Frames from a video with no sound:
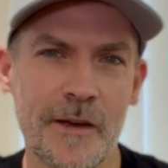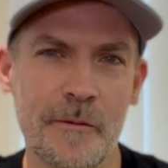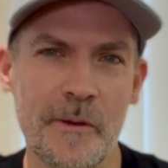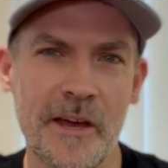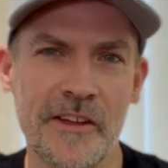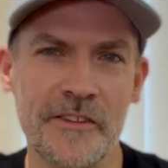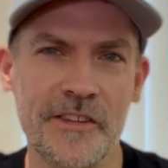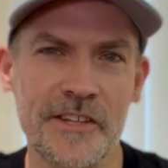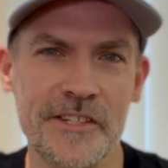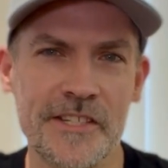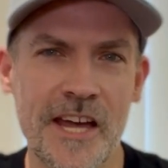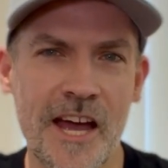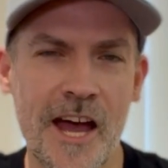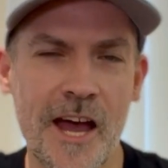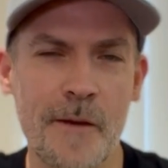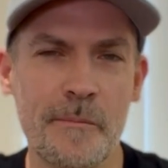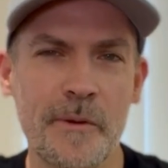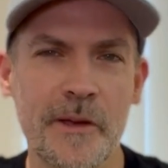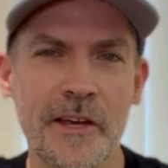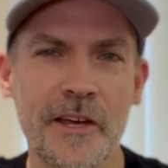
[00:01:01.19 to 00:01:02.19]
about the
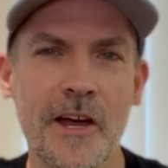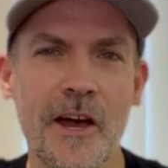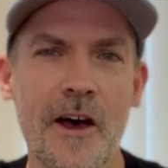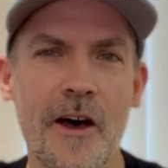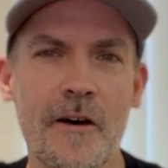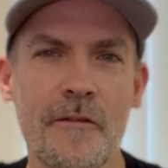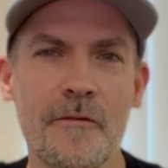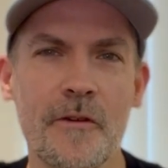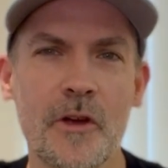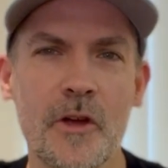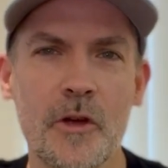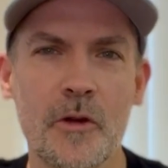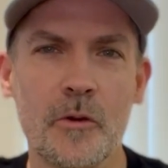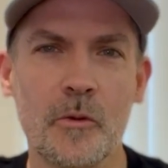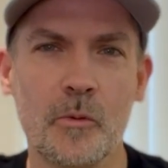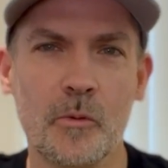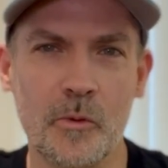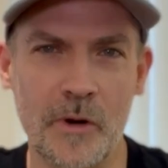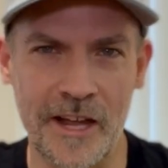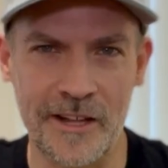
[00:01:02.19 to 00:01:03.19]
topic of
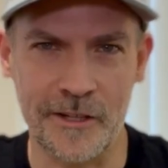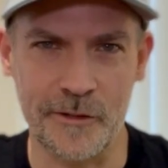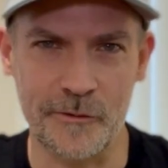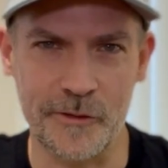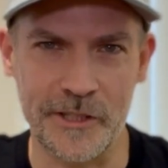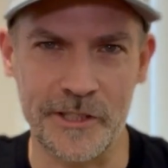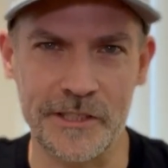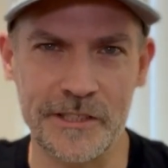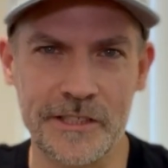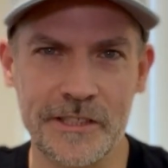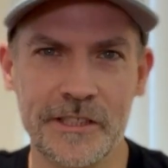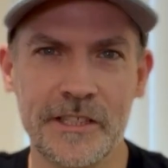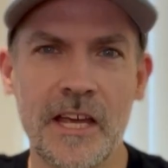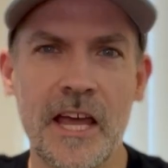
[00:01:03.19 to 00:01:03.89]
relevant